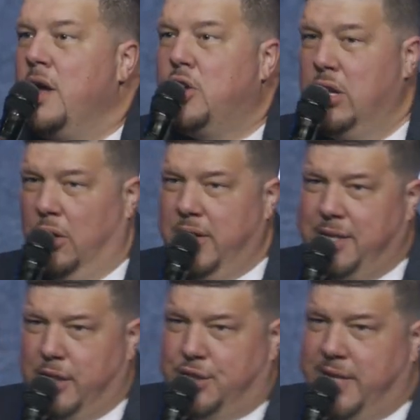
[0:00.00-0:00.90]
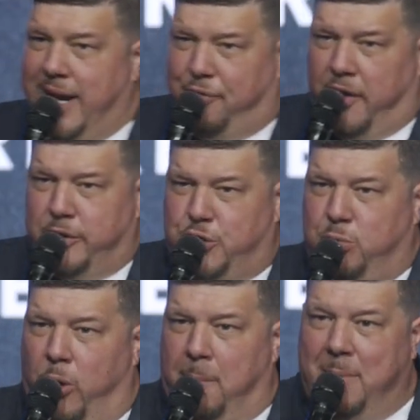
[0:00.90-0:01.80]
You don't need to seek first
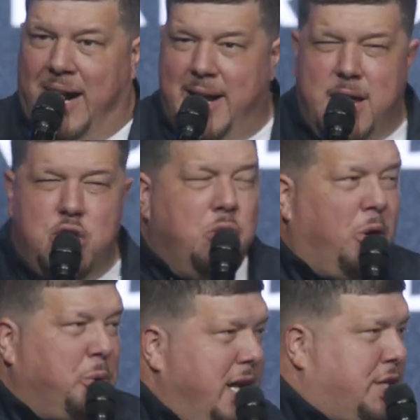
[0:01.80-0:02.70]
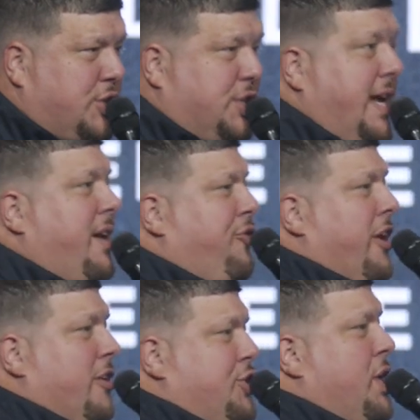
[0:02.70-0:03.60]
more money. You don't need to seek
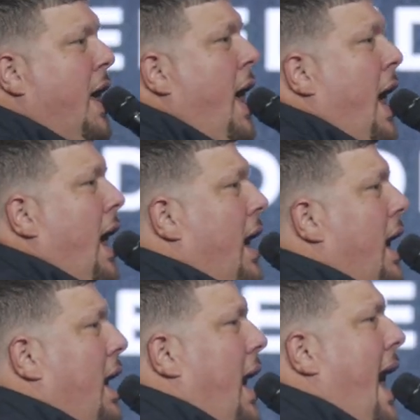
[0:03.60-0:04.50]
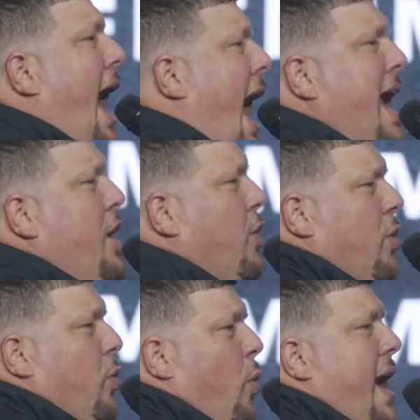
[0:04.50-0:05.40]
first a
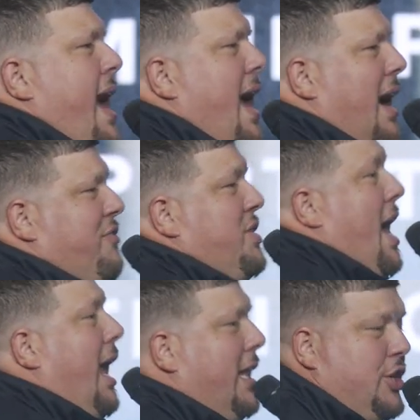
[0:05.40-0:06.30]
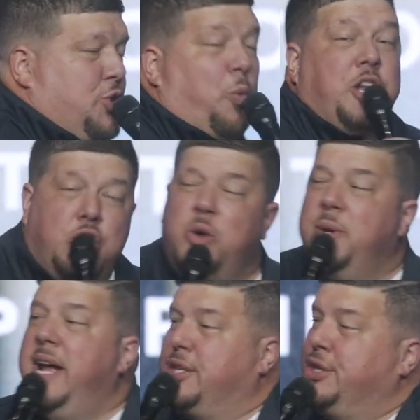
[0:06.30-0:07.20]
higher way of knowledge. What you
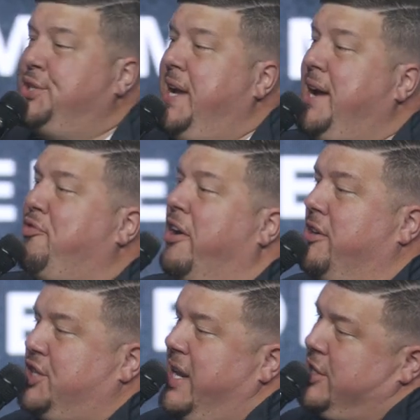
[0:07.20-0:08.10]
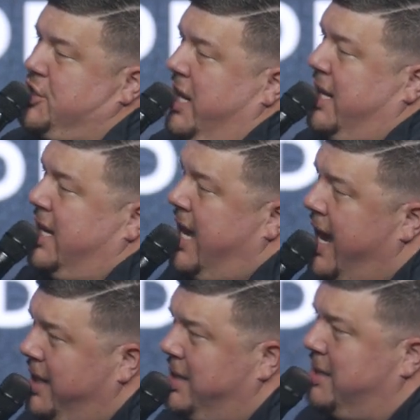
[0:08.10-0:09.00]
need to seek first is the
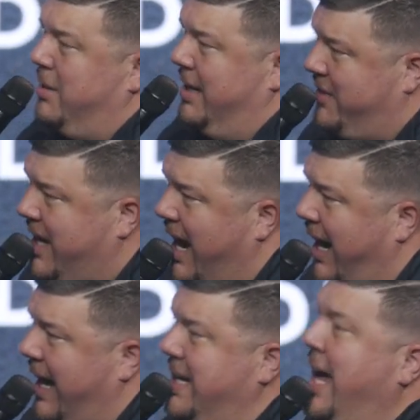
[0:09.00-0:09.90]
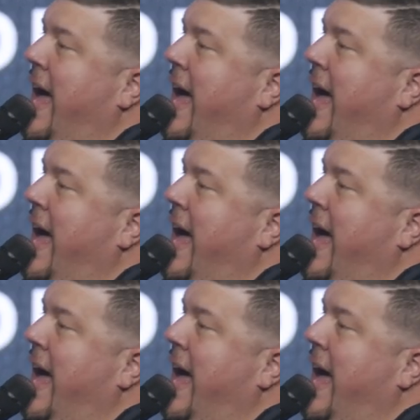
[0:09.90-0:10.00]
kingdom of God